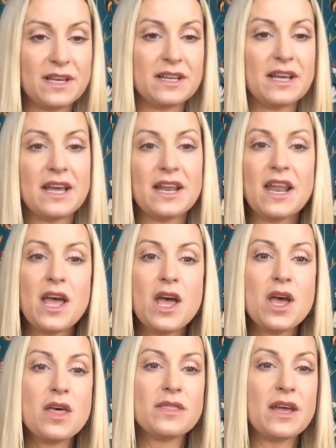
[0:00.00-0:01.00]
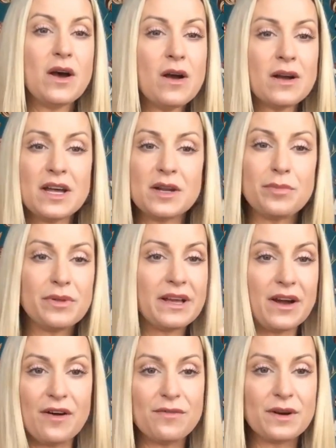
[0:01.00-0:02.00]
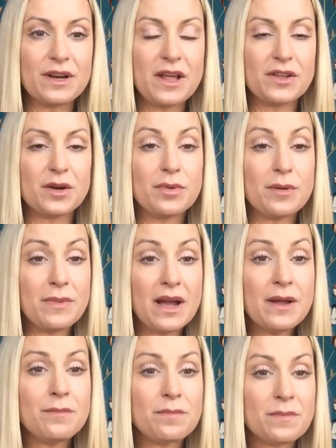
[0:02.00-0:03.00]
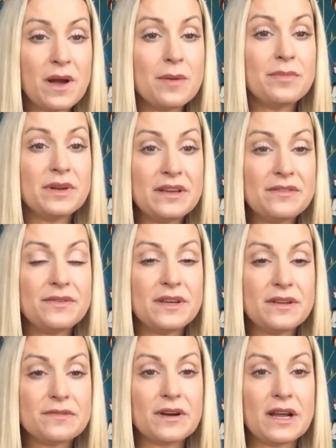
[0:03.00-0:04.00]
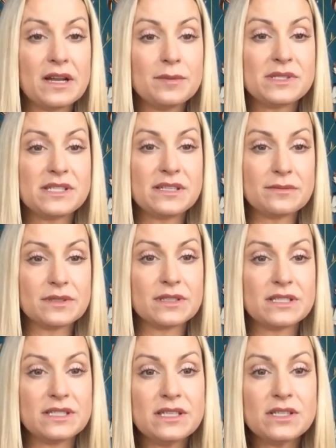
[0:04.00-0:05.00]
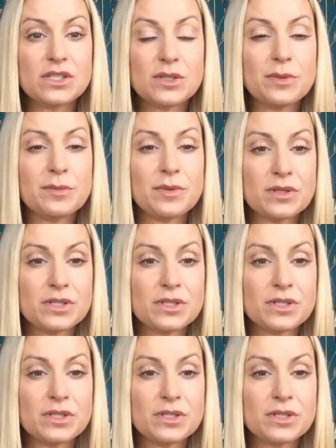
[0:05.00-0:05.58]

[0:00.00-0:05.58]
And they all kind of play off one another, but my company feed for NMC Realty is super personal.